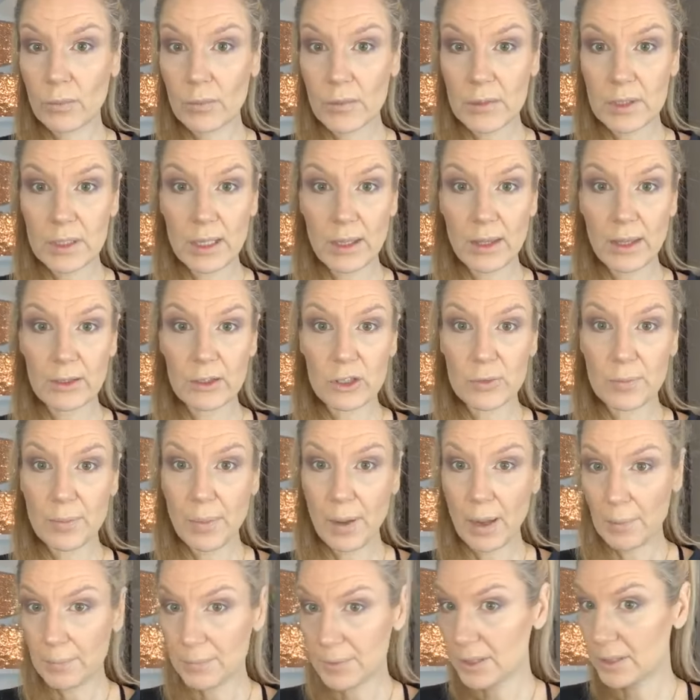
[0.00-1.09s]
See how that just
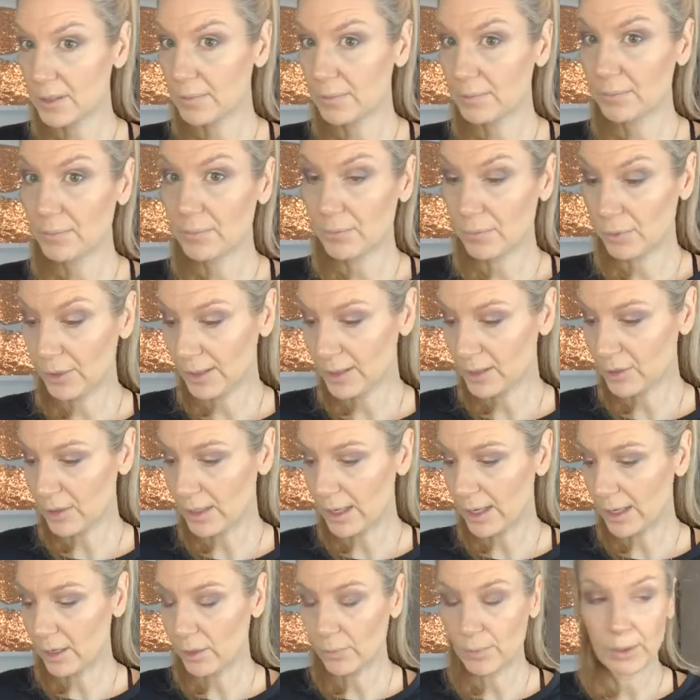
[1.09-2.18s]
pops, brings your
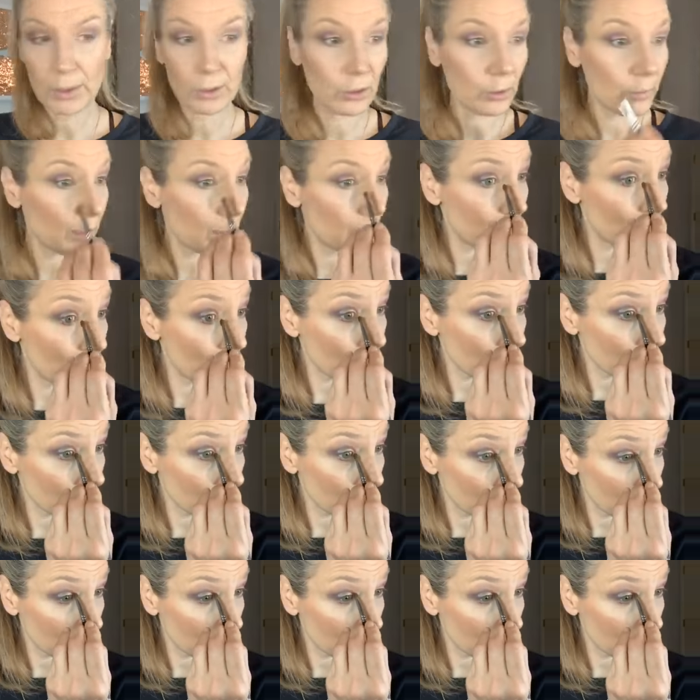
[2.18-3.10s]
eye open a little bit more.